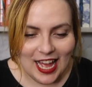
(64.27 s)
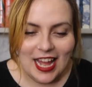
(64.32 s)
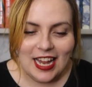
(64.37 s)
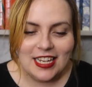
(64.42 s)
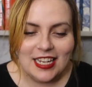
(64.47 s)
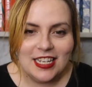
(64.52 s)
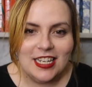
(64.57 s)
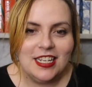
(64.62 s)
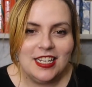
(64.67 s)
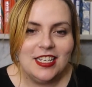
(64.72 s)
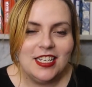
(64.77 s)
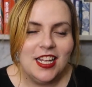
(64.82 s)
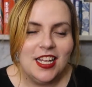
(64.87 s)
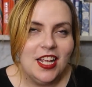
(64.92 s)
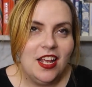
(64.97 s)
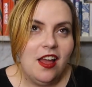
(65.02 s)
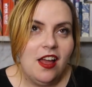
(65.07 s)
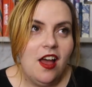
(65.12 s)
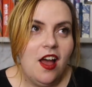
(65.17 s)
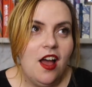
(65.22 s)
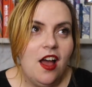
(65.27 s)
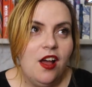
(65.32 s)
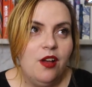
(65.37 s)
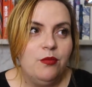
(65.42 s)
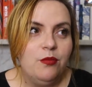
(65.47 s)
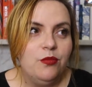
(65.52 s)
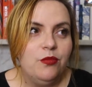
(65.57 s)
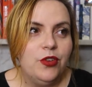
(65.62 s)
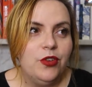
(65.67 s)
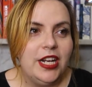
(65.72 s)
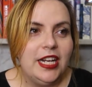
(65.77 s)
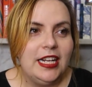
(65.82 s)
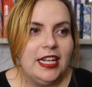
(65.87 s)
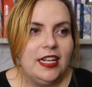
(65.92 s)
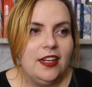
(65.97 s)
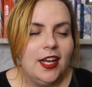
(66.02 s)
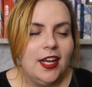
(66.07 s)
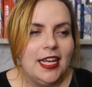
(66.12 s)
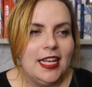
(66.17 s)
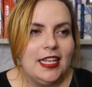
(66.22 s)
and
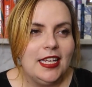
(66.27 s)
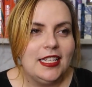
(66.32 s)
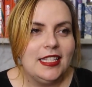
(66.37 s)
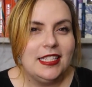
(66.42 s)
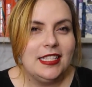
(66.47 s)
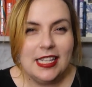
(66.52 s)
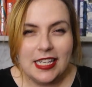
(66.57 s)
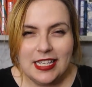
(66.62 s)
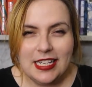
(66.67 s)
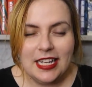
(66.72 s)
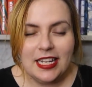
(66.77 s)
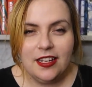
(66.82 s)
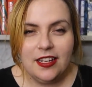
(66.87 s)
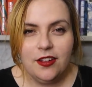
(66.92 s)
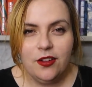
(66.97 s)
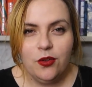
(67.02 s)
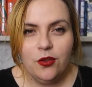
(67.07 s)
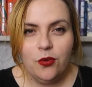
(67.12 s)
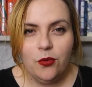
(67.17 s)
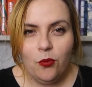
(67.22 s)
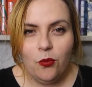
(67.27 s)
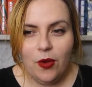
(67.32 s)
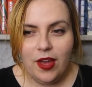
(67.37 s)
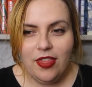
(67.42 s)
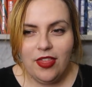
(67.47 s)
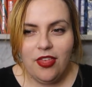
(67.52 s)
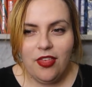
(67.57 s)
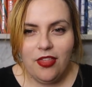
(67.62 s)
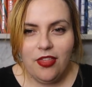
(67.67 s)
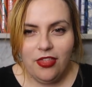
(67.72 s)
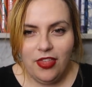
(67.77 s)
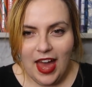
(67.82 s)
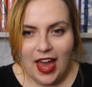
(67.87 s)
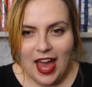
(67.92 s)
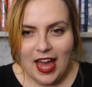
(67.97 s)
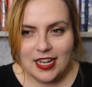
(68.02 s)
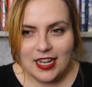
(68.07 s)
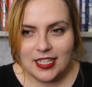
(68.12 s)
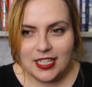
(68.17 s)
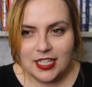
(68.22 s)
really like sitting with
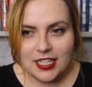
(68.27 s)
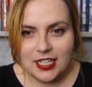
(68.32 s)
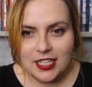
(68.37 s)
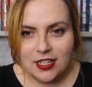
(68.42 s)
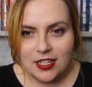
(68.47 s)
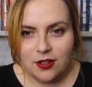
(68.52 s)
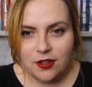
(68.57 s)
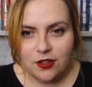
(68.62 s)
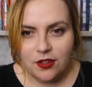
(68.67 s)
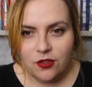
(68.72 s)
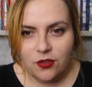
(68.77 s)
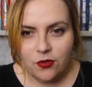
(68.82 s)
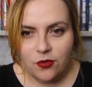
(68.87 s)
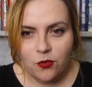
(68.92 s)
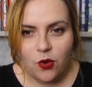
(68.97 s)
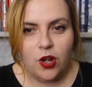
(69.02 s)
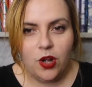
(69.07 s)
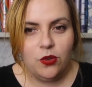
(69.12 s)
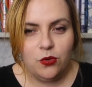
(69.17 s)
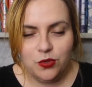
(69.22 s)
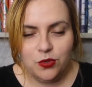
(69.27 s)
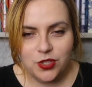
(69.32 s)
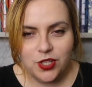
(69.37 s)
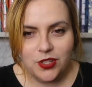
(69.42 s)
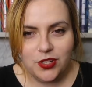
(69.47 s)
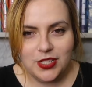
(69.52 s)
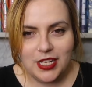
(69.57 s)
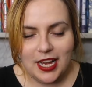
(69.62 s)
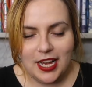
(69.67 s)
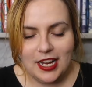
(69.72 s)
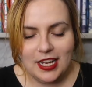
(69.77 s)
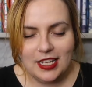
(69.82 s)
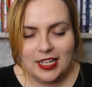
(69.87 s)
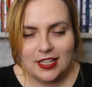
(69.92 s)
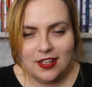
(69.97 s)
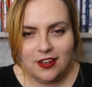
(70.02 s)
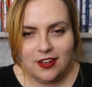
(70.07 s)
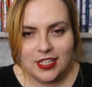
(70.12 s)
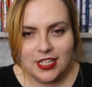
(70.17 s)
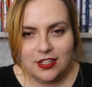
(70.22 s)
that while also tackling
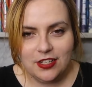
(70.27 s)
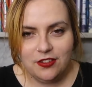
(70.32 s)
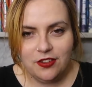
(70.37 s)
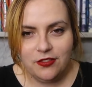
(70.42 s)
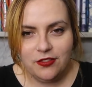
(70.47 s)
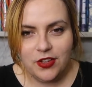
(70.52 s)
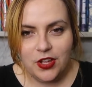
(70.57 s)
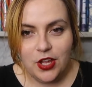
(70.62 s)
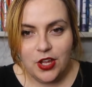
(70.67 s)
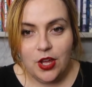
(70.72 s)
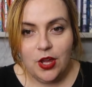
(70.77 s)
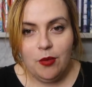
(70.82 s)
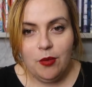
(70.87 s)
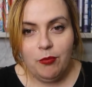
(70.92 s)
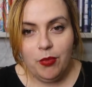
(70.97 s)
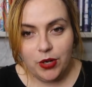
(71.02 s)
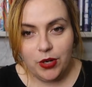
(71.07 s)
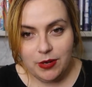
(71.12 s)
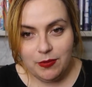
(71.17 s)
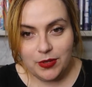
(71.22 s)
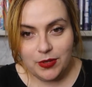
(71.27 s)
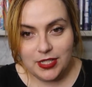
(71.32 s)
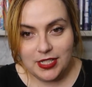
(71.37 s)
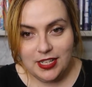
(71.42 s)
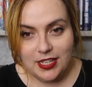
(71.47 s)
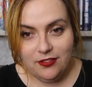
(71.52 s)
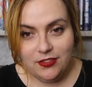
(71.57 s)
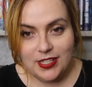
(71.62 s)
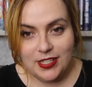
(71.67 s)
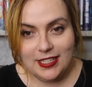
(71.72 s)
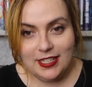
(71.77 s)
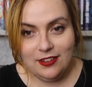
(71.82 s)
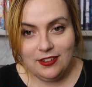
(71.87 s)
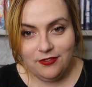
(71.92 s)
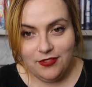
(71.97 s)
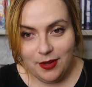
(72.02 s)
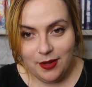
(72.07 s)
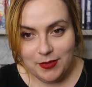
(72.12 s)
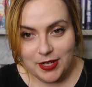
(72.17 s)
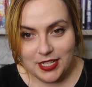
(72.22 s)
the idea of body positivity
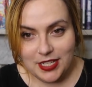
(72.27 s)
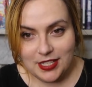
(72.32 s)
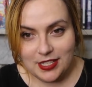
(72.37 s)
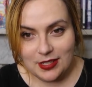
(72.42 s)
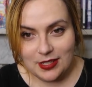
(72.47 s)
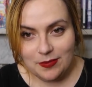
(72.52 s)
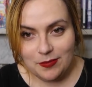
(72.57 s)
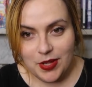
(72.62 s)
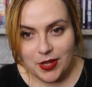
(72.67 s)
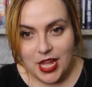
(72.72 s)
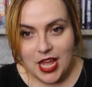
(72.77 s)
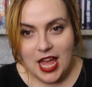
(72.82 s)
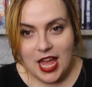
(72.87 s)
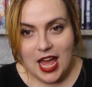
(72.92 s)
and feminism